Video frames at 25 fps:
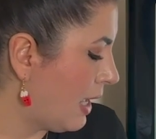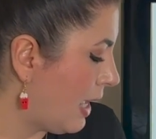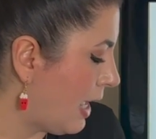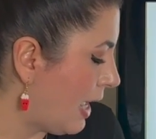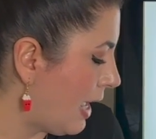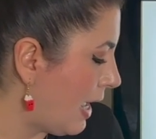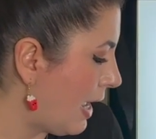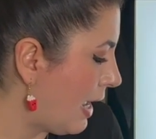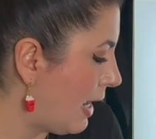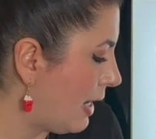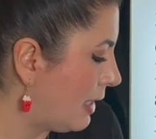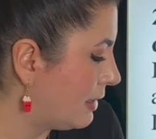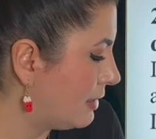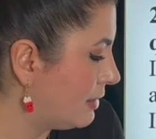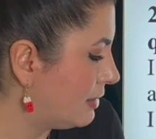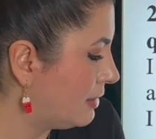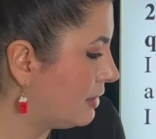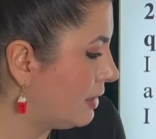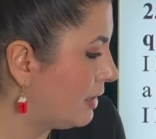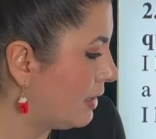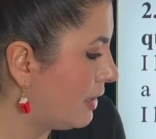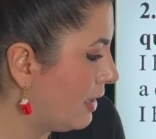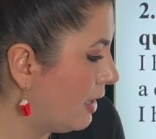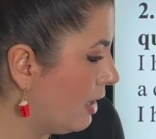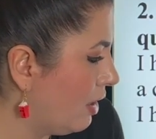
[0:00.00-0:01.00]
and
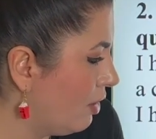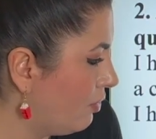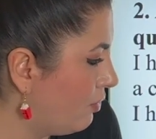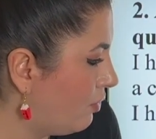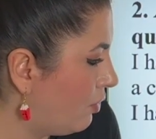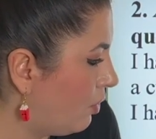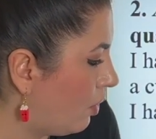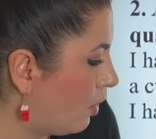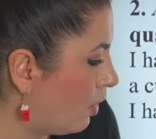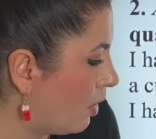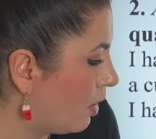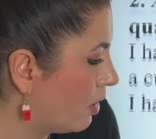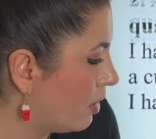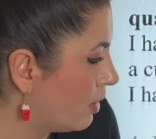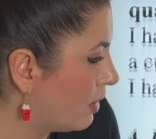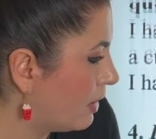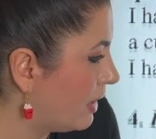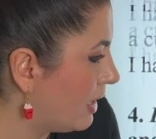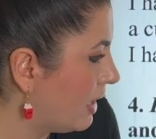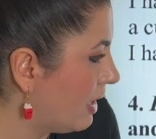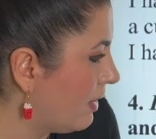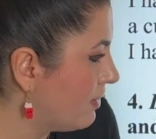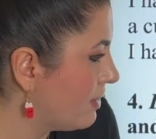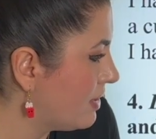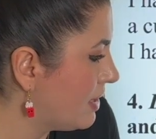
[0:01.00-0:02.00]
therefore
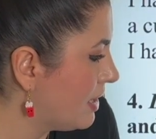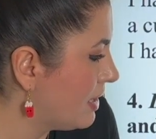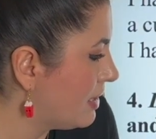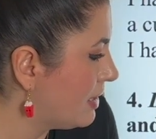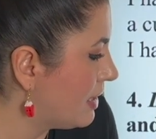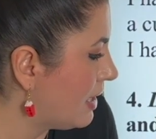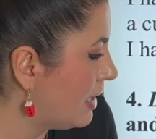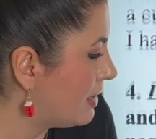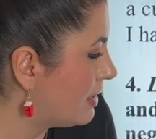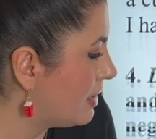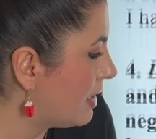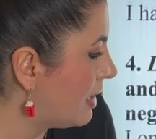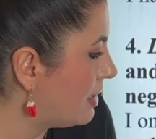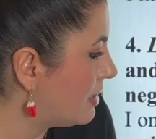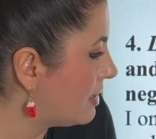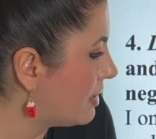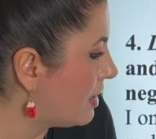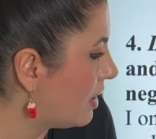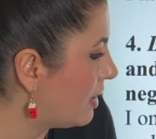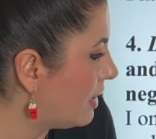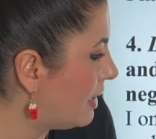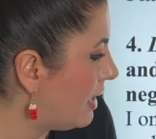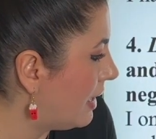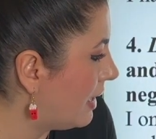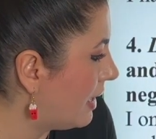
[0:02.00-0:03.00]
gives the sentence
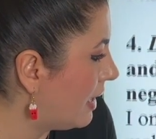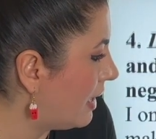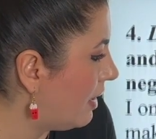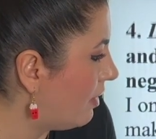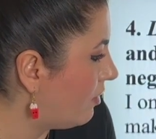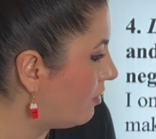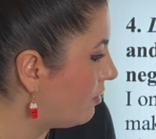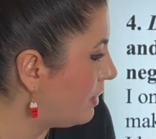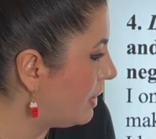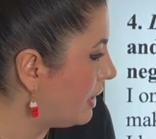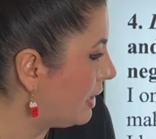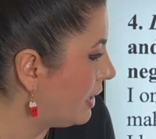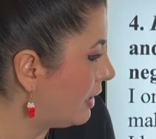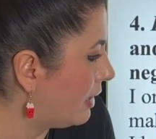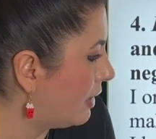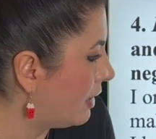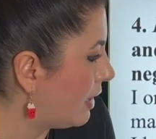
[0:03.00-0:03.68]
a negative meaning.